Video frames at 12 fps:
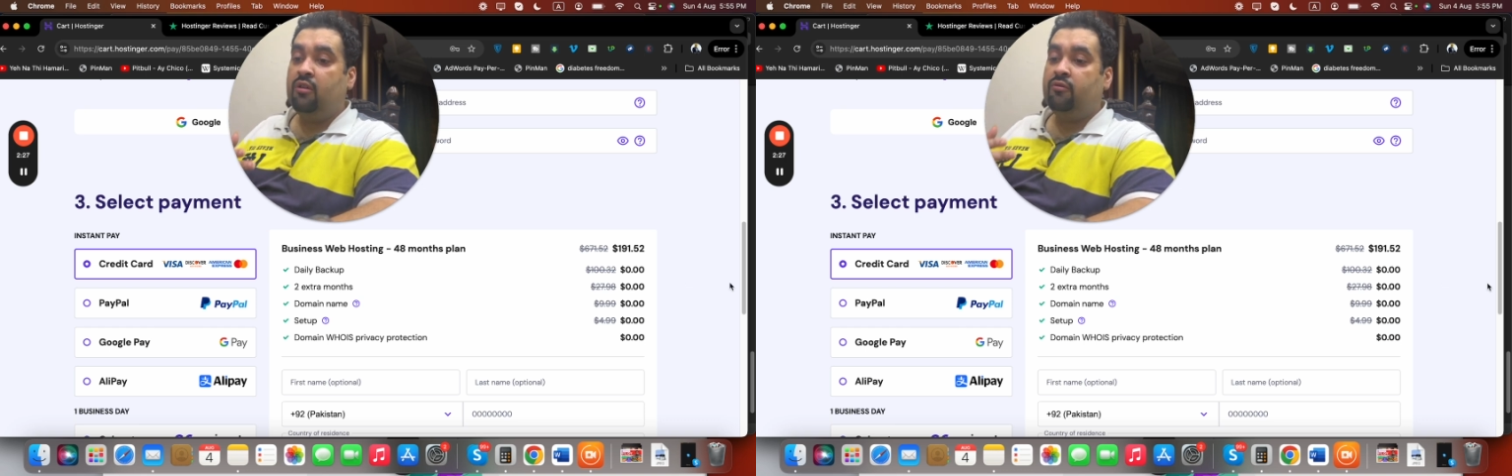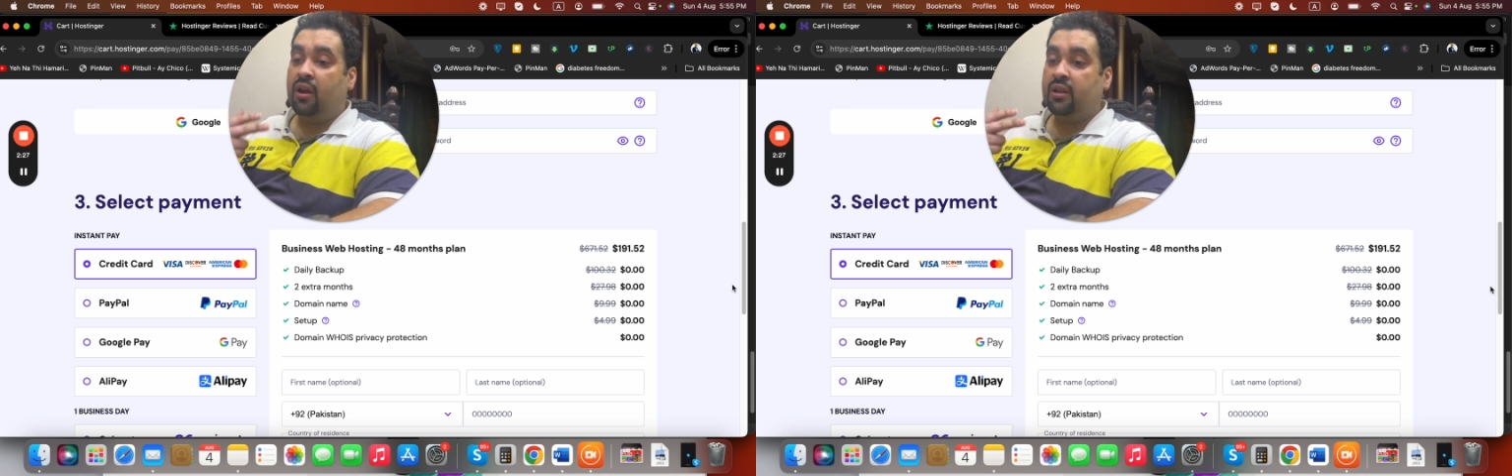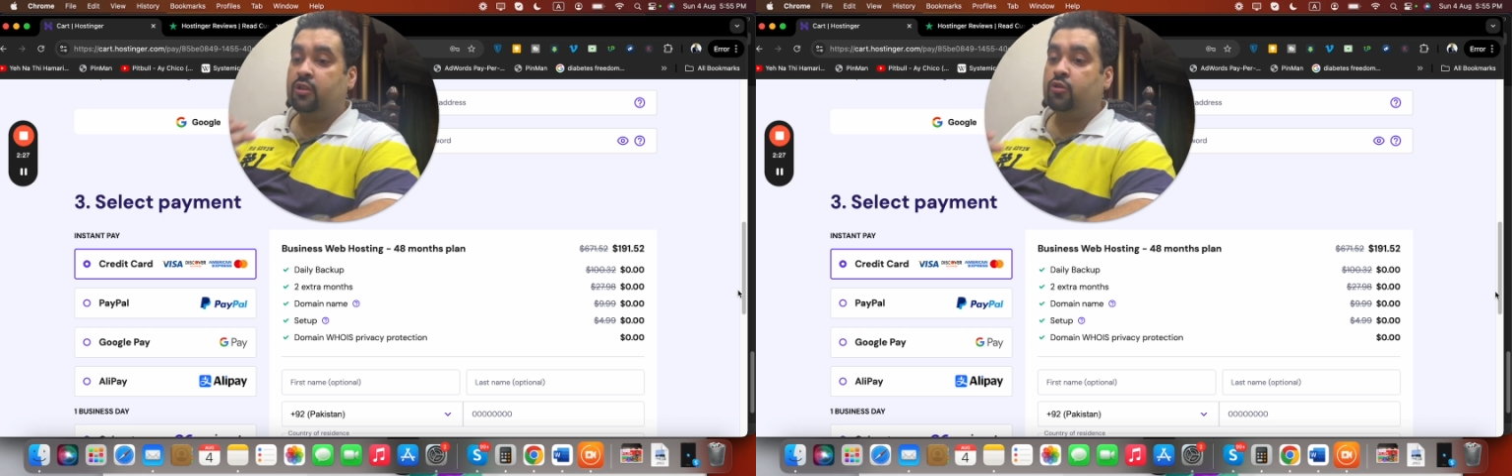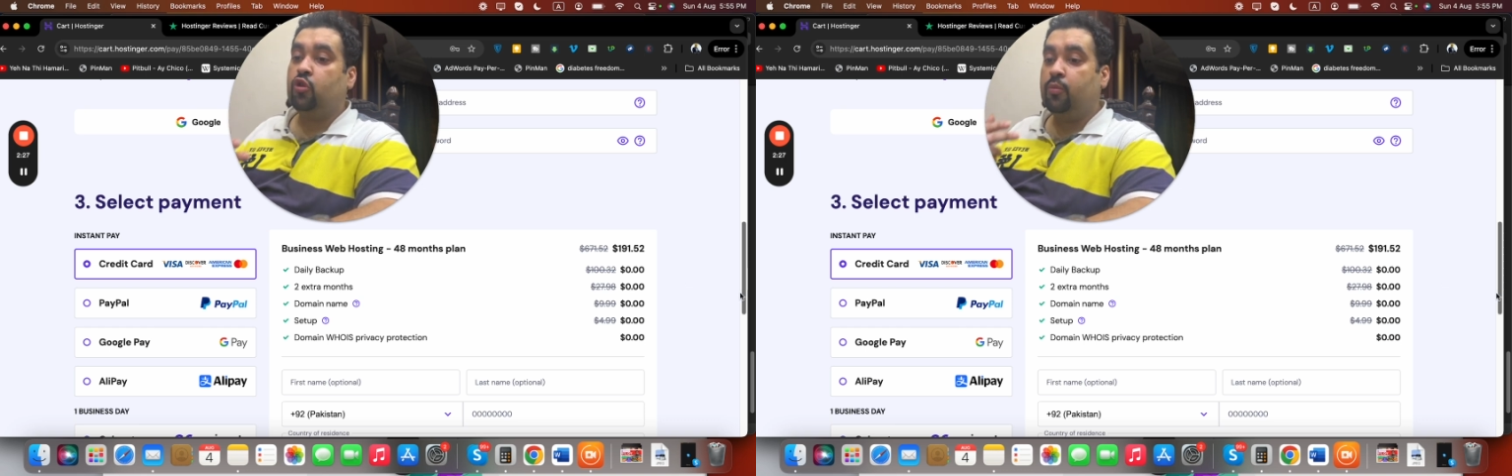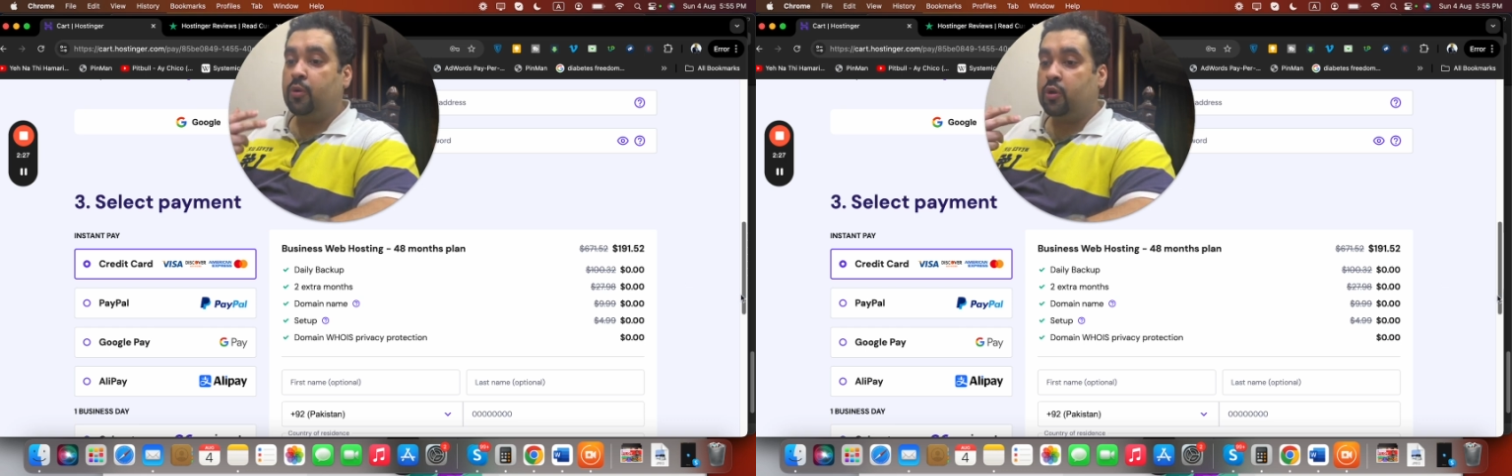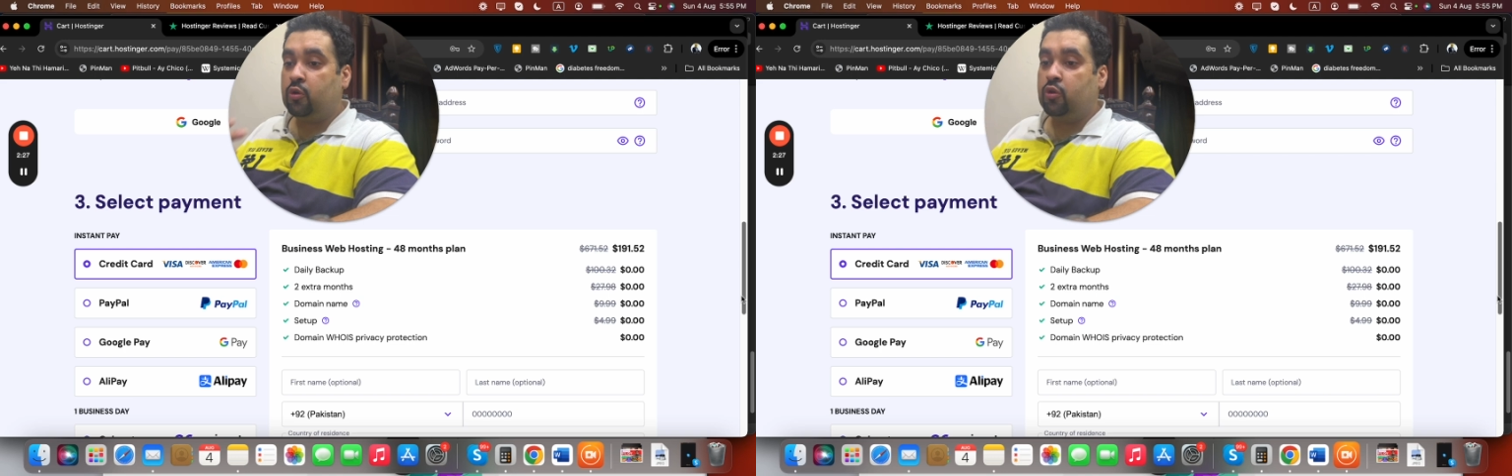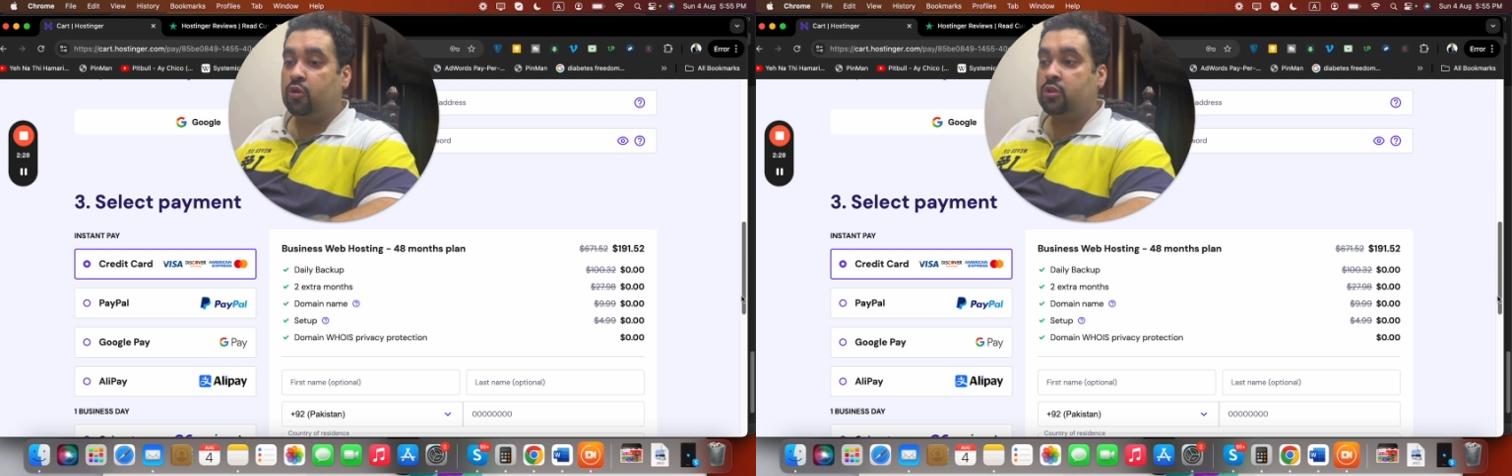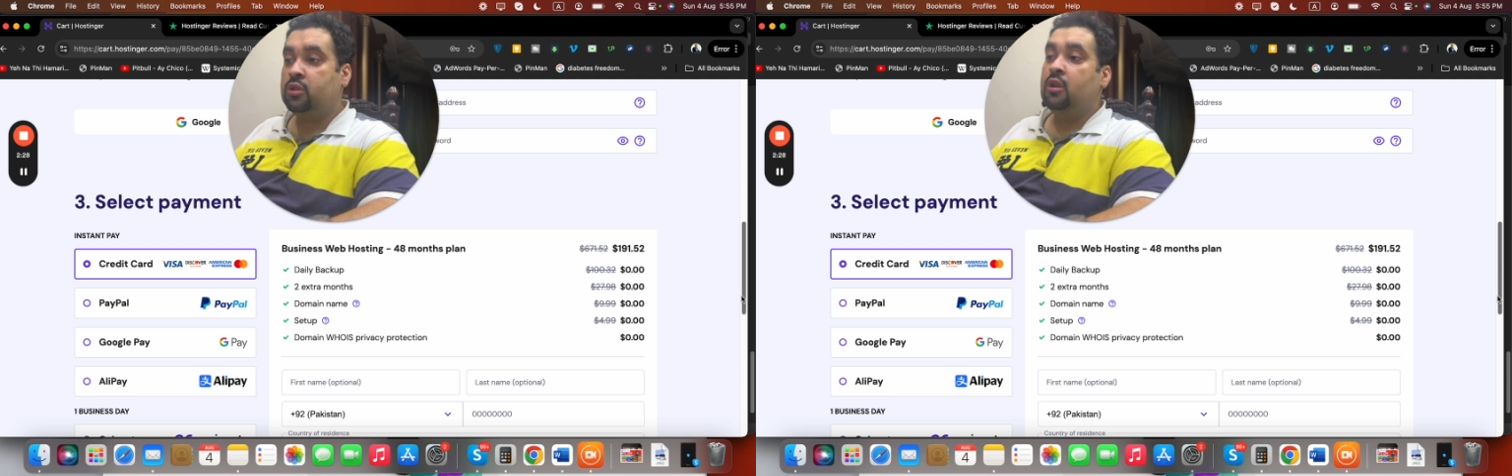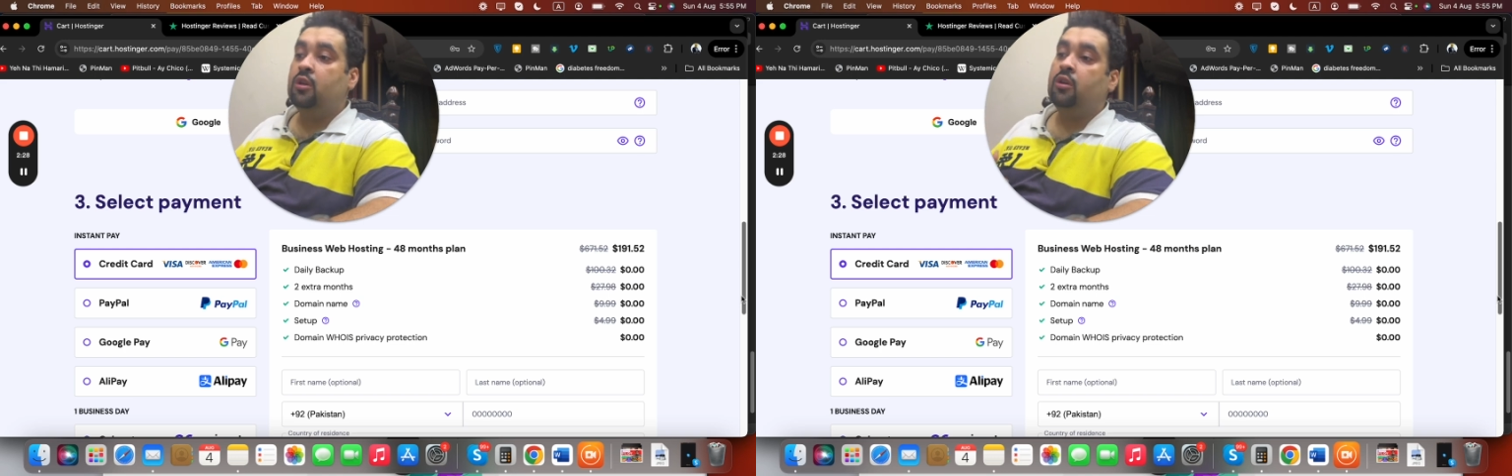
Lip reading: finest coupon codes